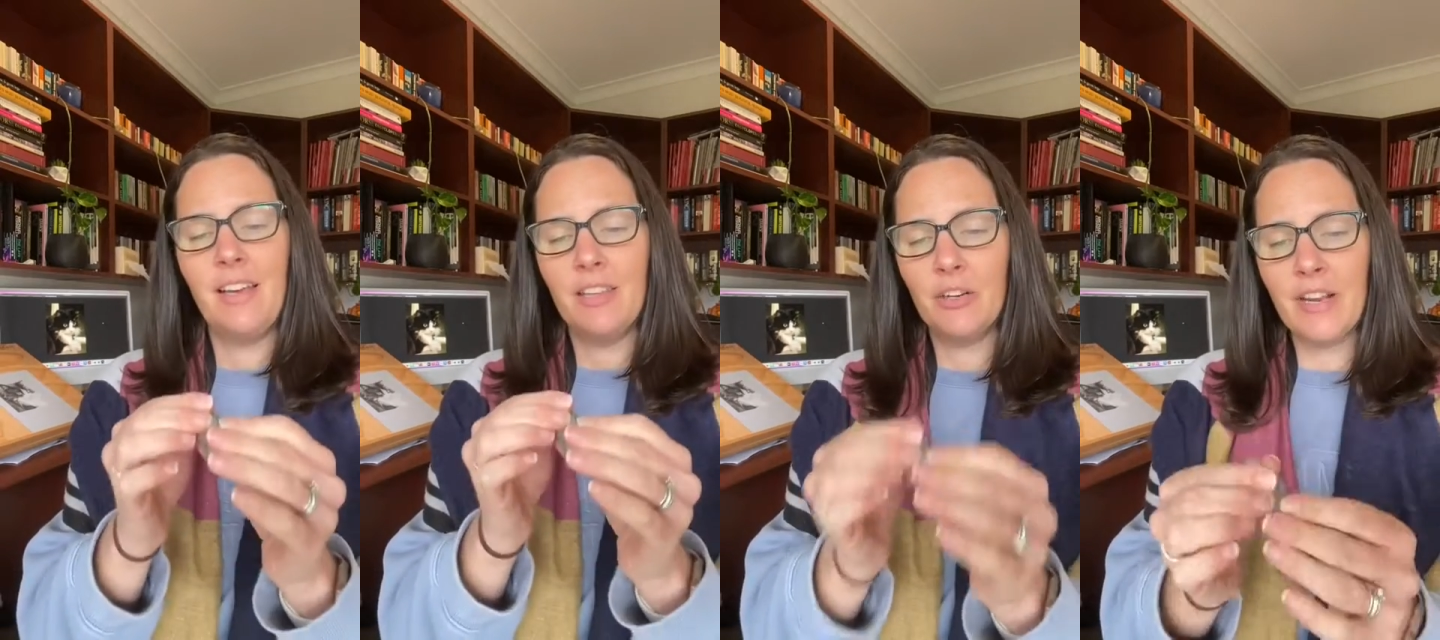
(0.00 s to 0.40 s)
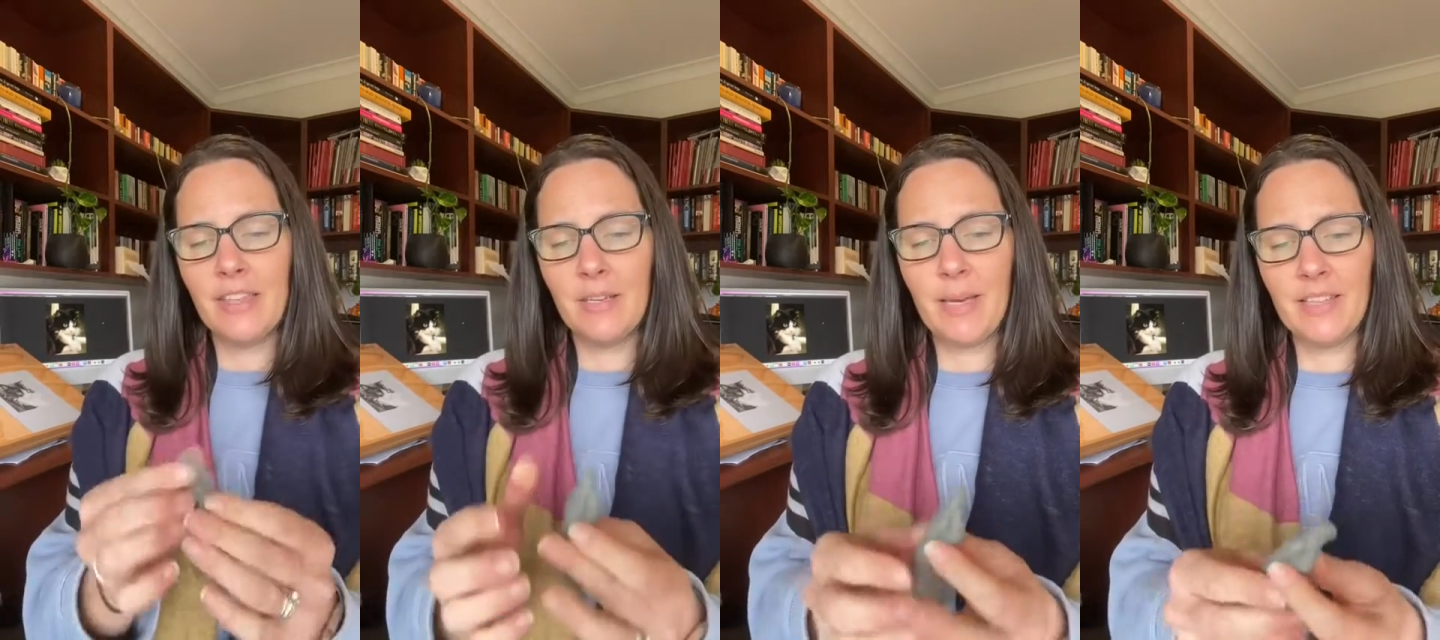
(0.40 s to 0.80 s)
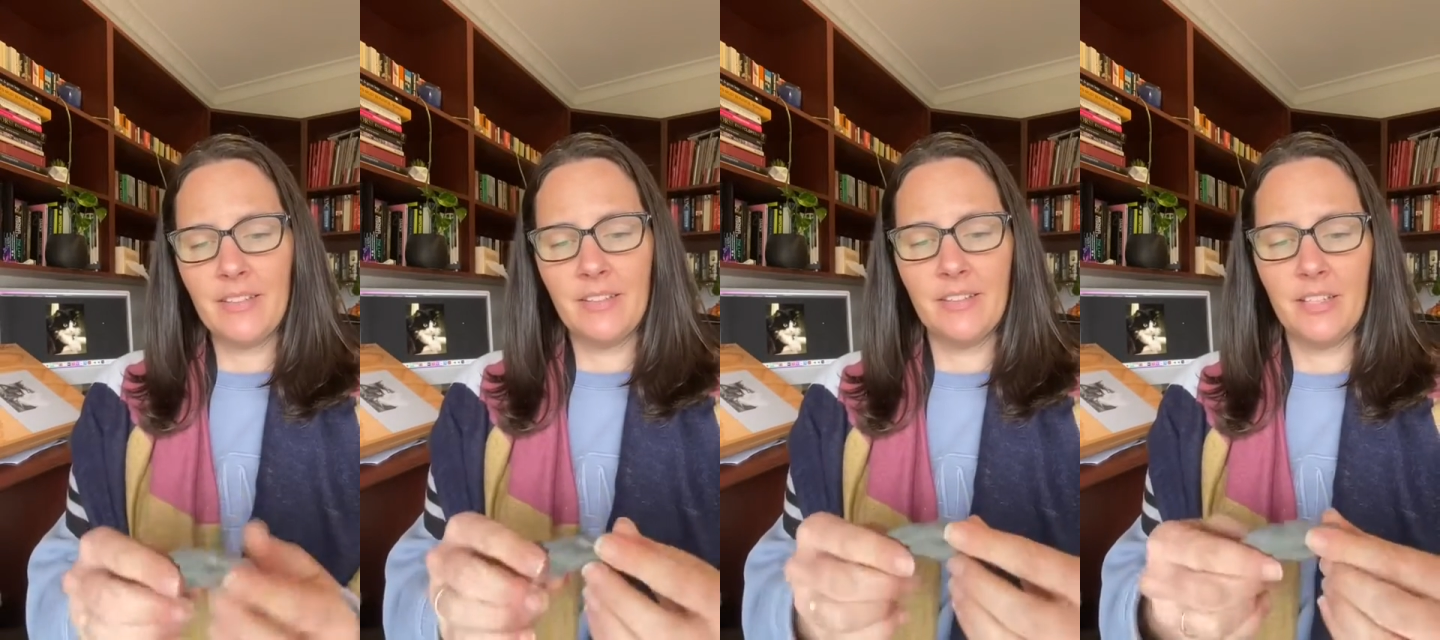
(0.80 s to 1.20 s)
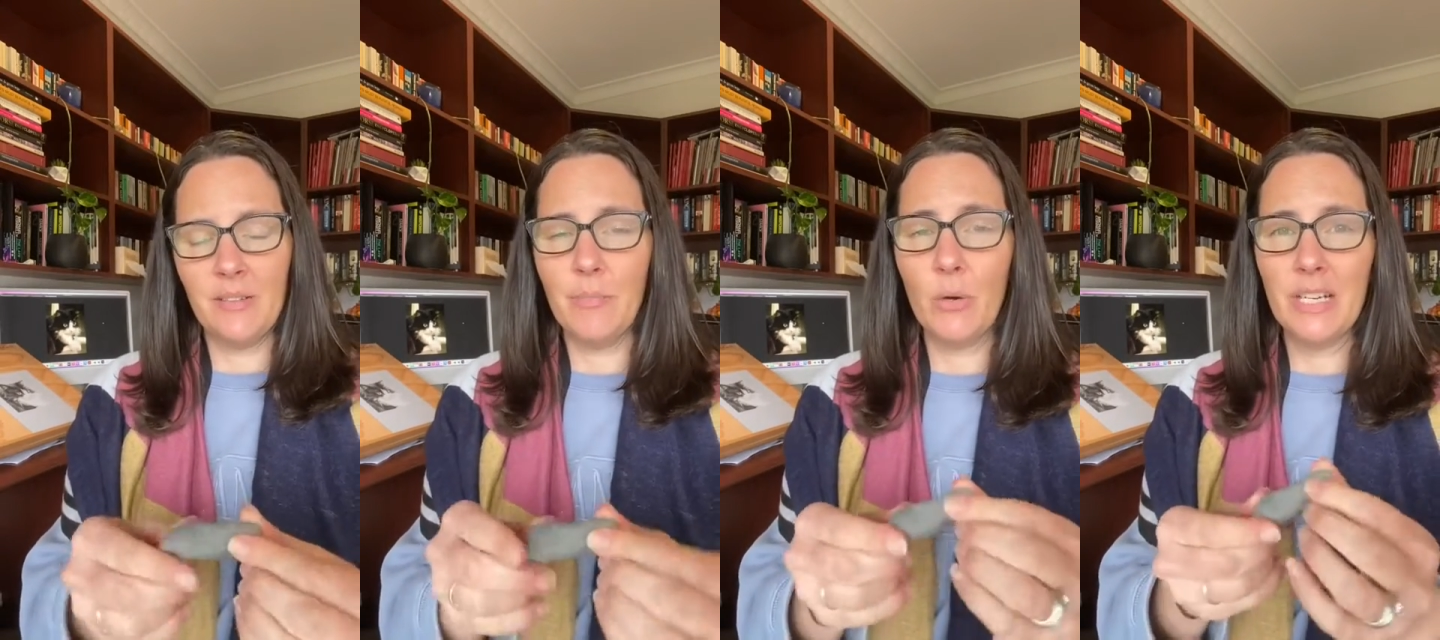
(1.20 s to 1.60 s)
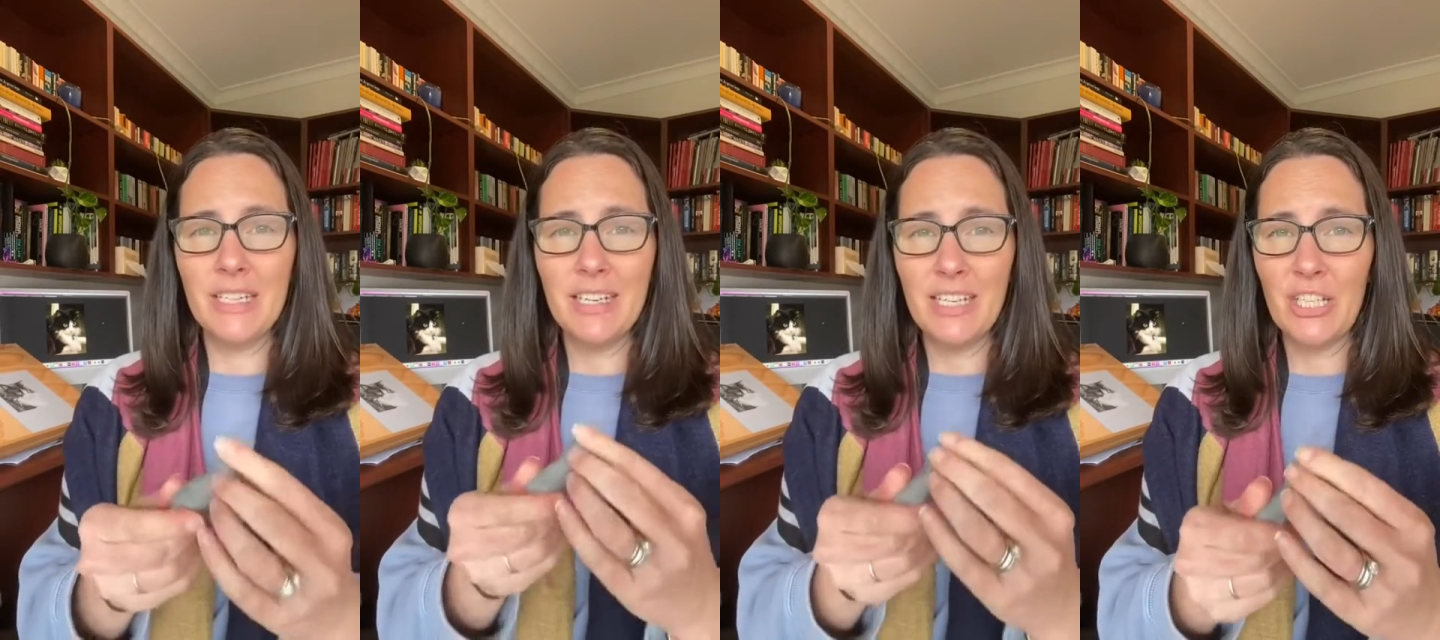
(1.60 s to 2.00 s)
The great thing about this is that you can mold it
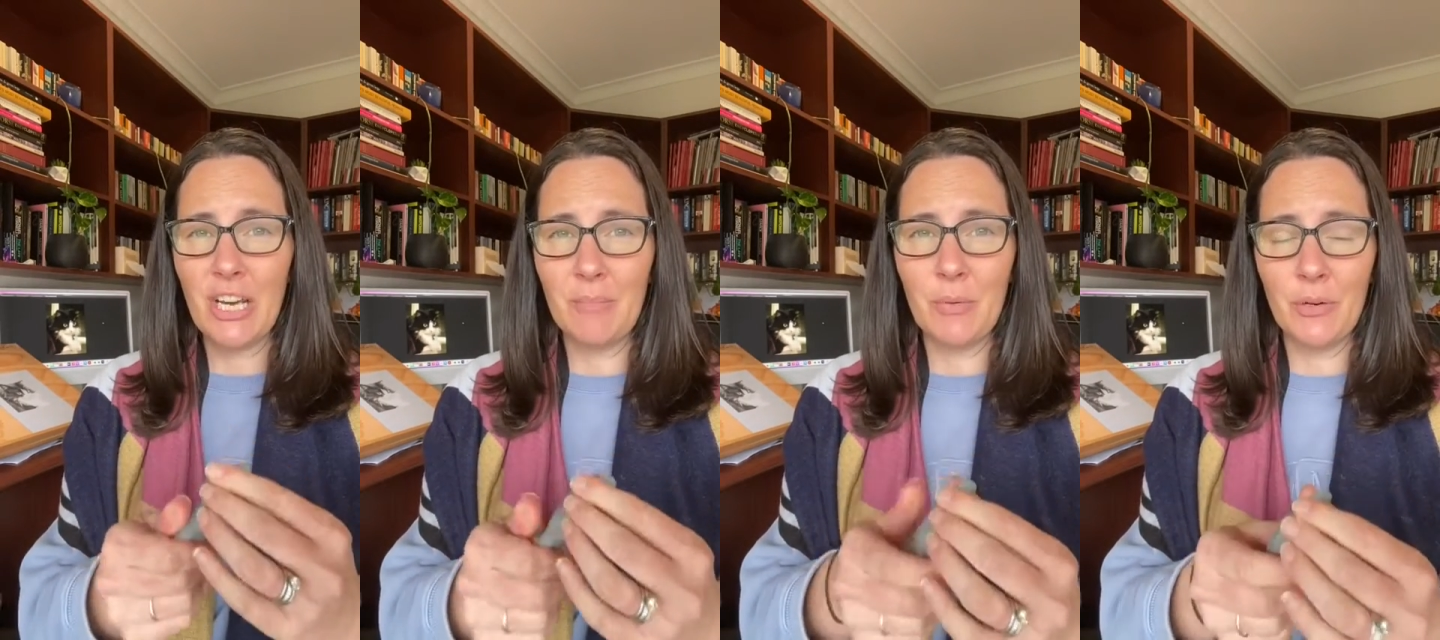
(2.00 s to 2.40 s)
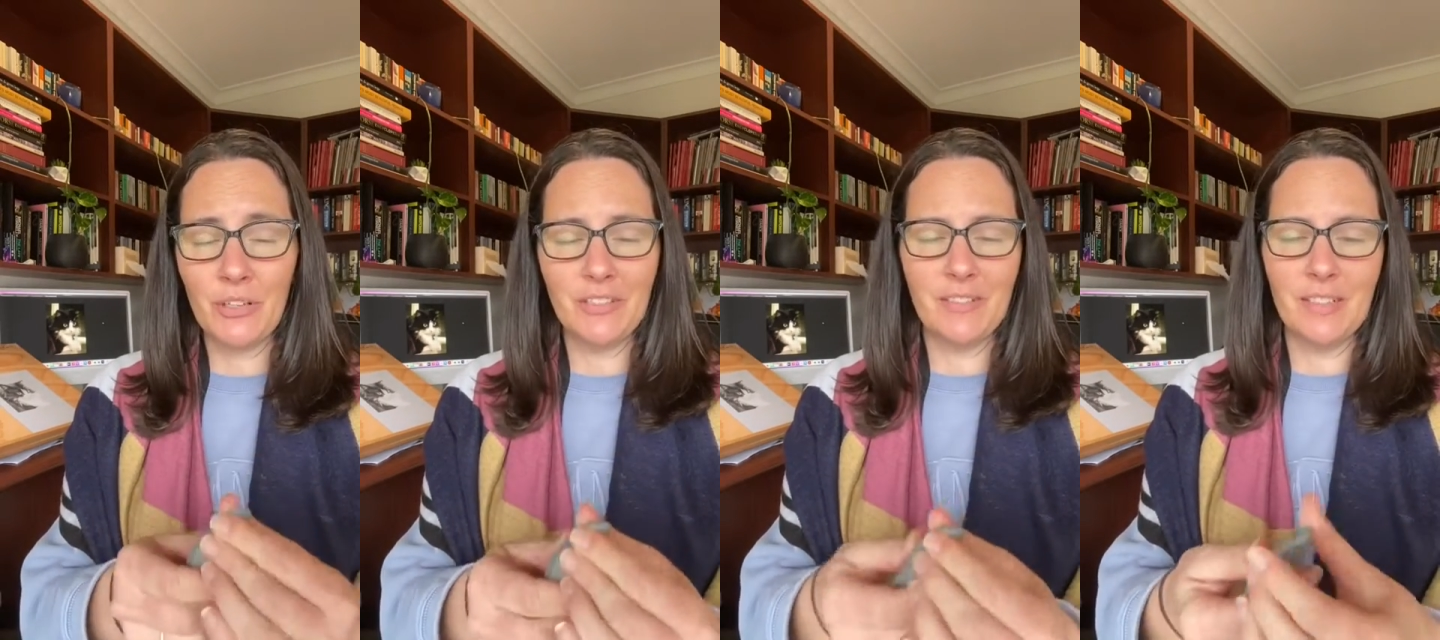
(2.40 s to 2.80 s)
into any shape you want.